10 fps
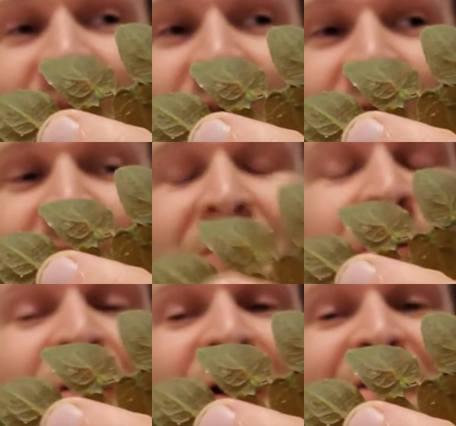What
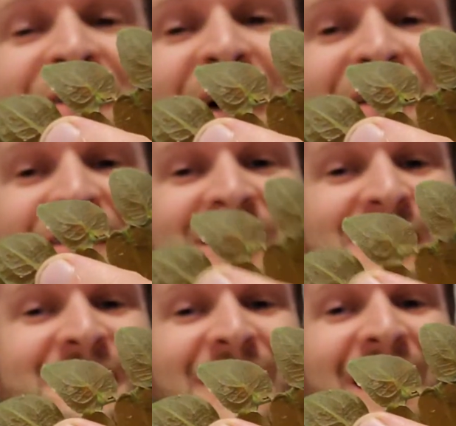everyone else has
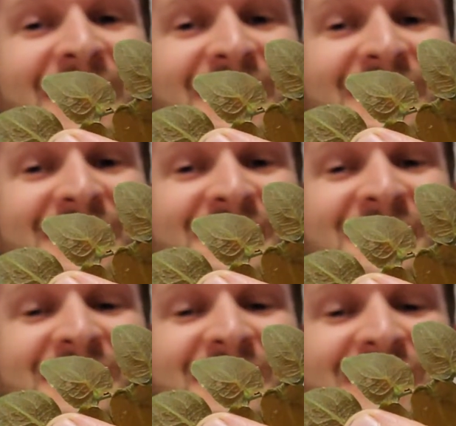is not this.
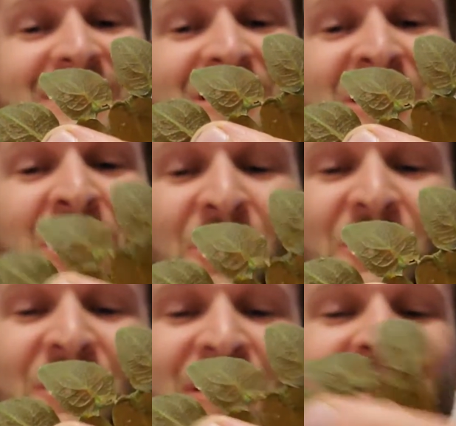It is
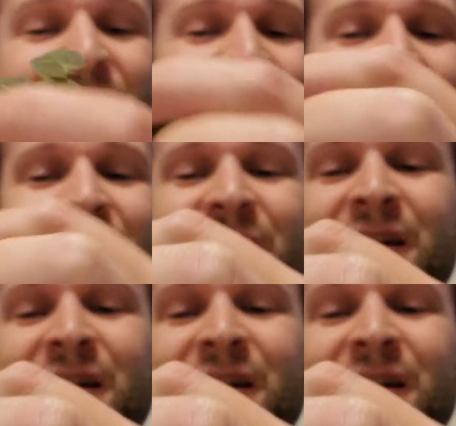totally different.